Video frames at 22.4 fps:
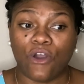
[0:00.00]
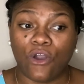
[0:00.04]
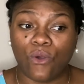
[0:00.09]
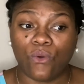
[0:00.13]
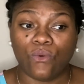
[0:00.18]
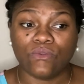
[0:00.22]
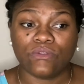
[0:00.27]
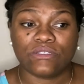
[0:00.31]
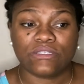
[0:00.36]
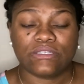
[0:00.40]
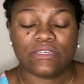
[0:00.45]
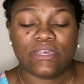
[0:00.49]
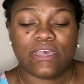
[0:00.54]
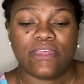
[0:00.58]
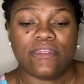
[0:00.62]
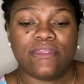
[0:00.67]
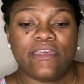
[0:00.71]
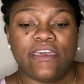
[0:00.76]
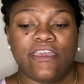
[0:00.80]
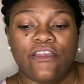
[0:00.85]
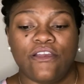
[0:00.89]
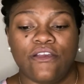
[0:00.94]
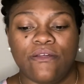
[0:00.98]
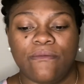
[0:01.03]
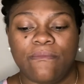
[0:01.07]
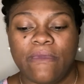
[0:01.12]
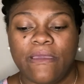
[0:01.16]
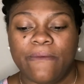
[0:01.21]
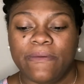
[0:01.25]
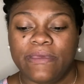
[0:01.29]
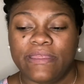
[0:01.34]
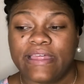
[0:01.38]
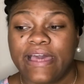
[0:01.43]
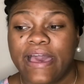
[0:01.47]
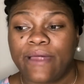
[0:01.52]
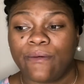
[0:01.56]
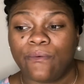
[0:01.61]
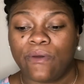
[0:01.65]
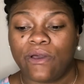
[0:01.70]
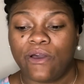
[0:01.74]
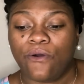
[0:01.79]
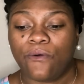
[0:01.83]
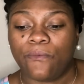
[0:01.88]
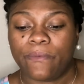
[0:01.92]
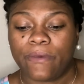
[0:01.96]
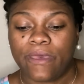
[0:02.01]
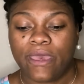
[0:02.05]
oats in there, and maybe that will help.